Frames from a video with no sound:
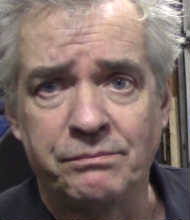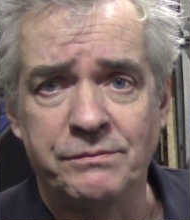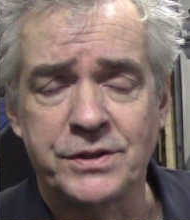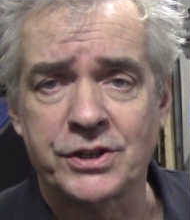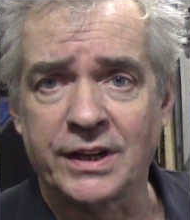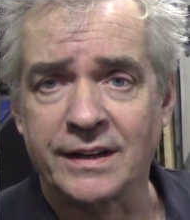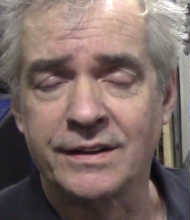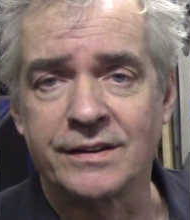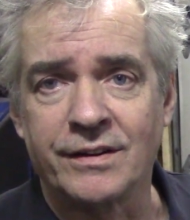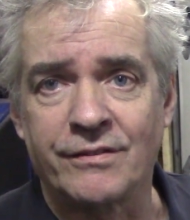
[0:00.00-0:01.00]

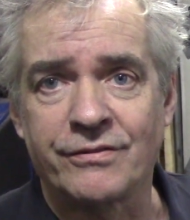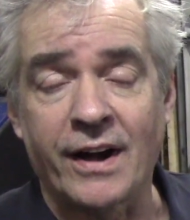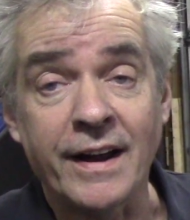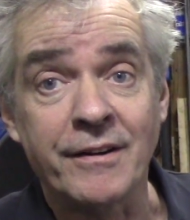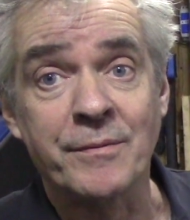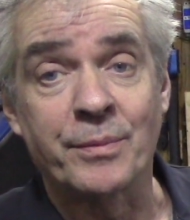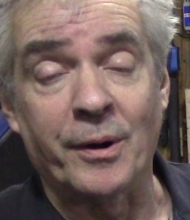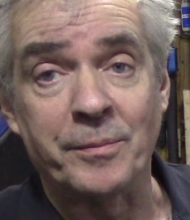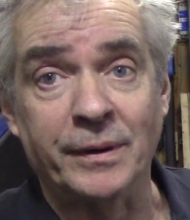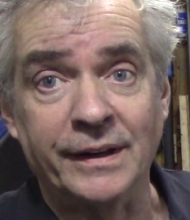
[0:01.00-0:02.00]
cylinder not firing
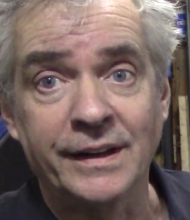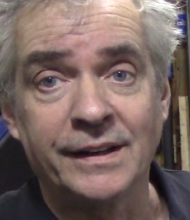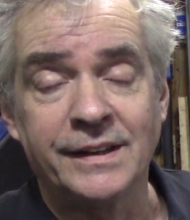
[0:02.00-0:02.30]
properly,